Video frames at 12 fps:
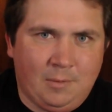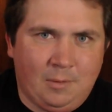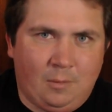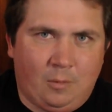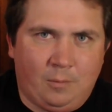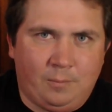
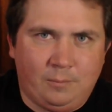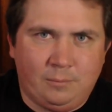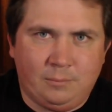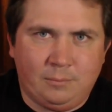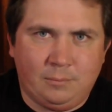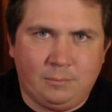Or
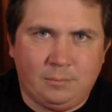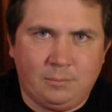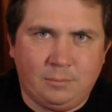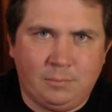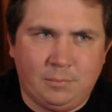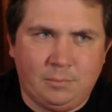
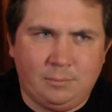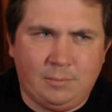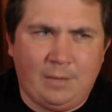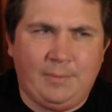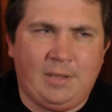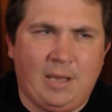
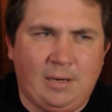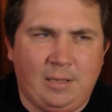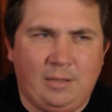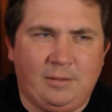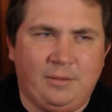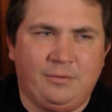maybe K D
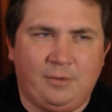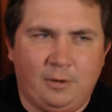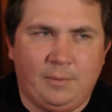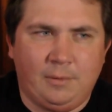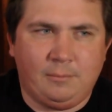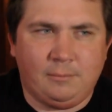E, then
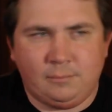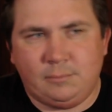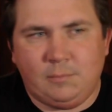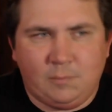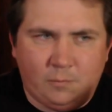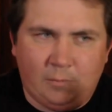Cinnamon.
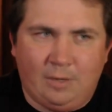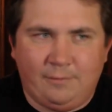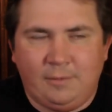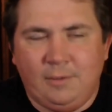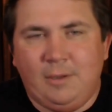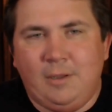
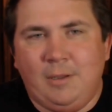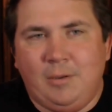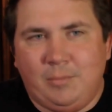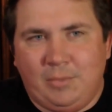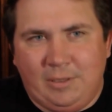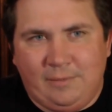Whatever.
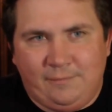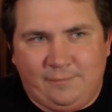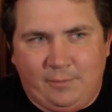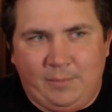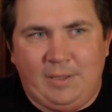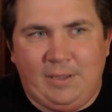But
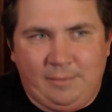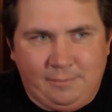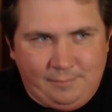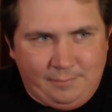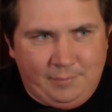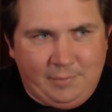for me,
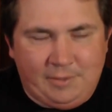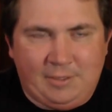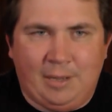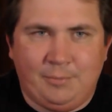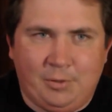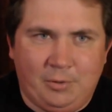the
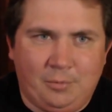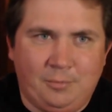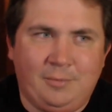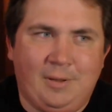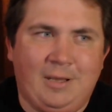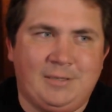top two,
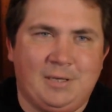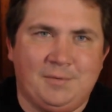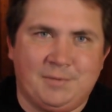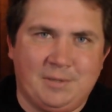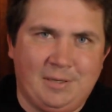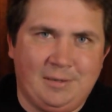X F
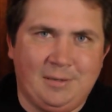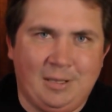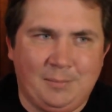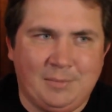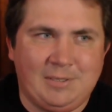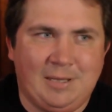C E
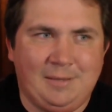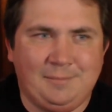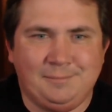and Mate.